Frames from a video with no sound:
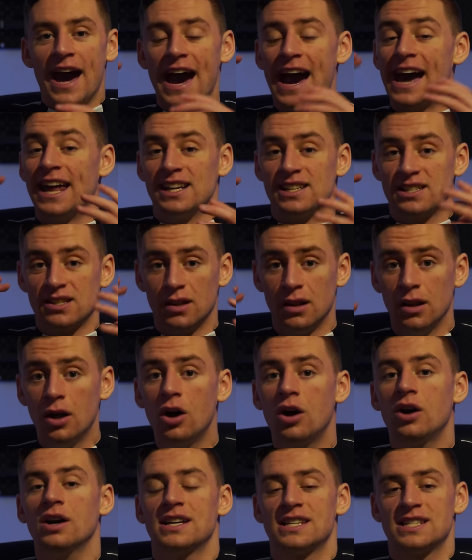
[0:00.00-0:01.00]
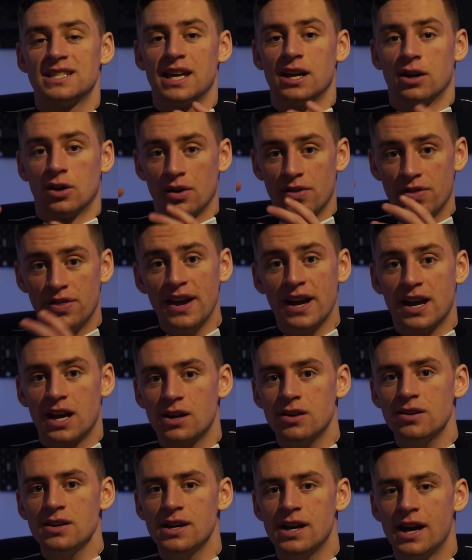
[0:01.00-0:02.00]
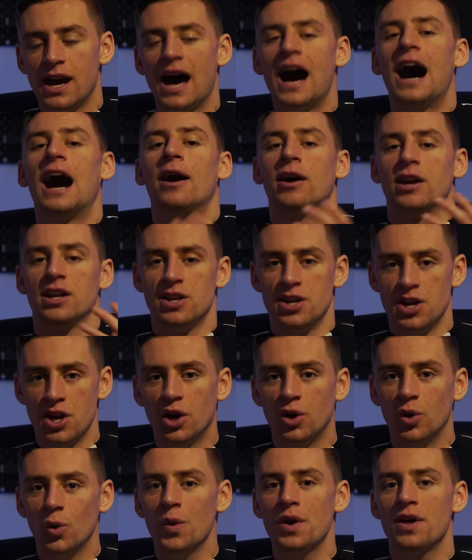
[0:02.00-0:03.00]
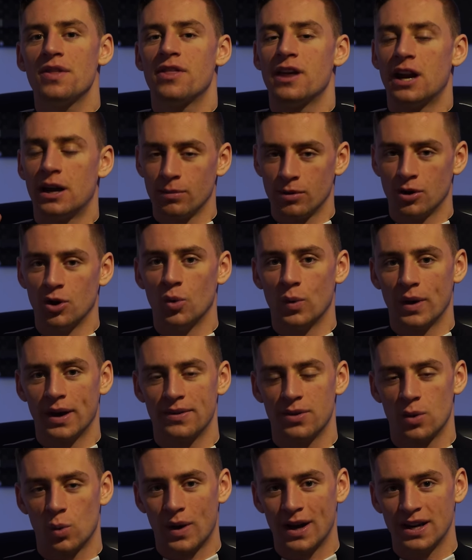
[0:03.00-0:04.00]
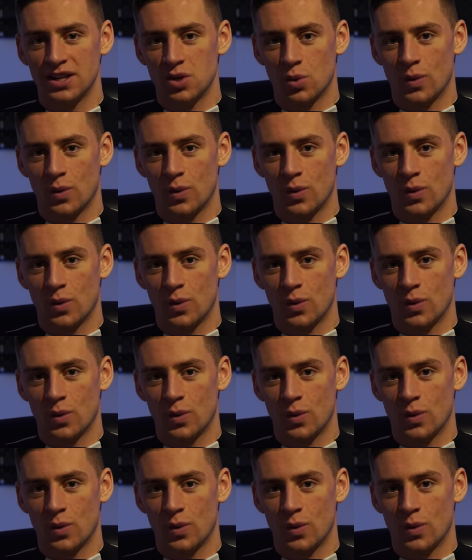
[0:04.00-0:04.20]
And as long as they are there, I know that I'm going in the right